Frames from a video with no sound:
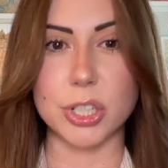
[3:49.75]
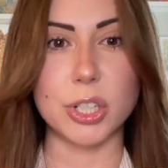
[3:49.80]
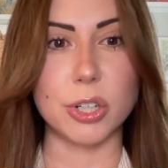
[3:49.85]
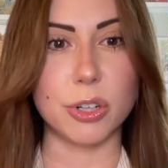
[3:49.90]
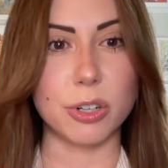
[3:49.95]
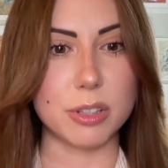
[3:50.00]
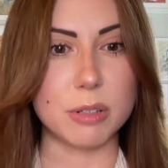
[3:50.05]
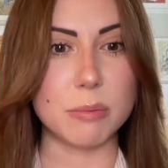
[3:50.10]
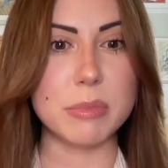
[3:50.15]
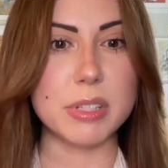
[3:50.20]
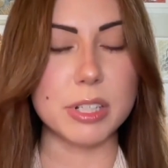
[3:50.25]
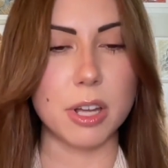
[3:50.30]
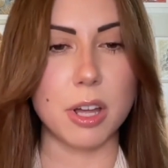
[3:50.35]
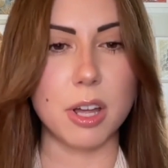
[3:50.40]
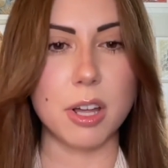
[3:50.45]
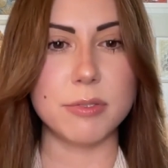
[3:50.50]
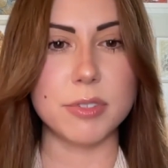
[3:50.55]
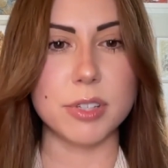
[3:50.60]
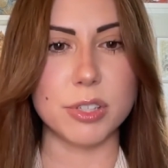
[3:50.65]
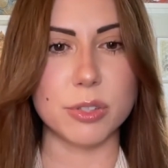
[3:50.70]
secure
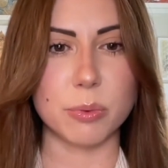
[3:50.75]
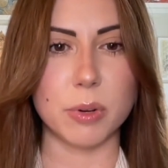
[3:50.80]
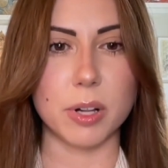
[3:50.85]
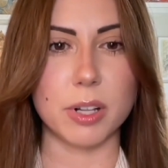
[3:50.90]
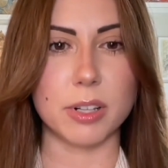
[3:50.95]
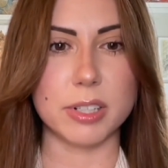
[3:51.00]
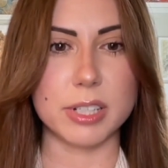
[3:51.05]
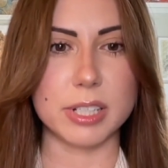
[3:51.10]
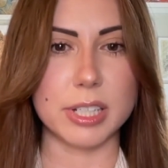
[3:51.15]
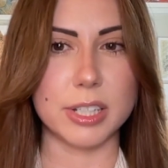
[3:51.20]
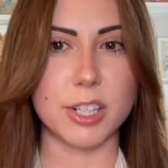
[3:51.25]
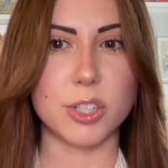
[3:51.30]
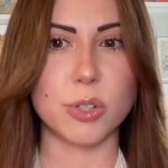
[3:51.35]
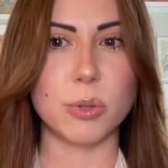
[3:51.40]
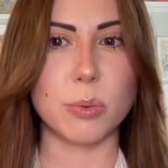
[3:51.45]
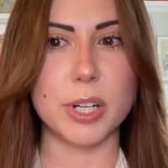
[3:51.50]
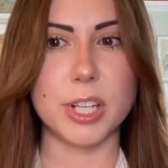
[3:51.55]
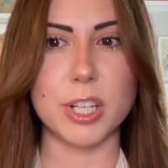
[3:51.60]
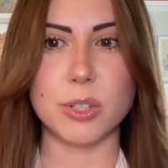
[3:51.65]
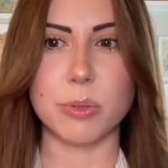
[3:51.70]
themselves, as well as like a
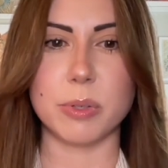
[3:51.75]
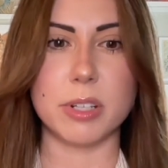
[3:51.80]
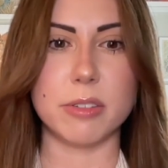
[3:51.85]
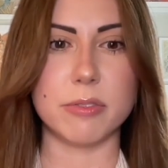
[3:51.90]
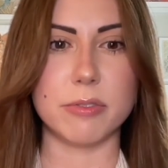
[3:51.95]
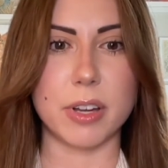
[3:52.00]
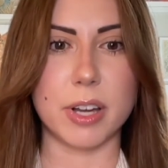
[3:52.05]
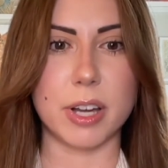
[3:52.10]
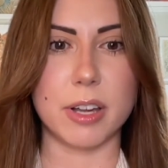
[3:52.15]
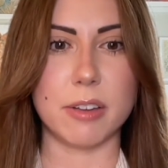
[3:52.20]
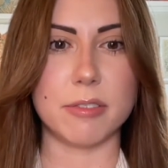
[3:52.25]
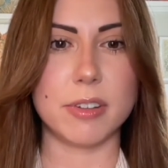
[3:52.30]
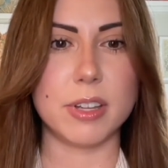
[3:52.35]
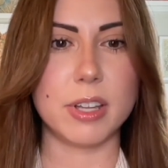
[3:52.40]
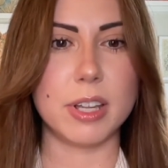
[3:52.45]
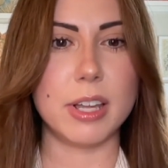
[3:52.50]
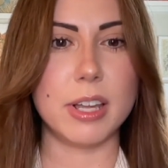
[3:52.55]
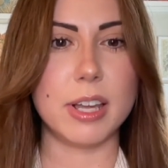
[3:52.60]
2025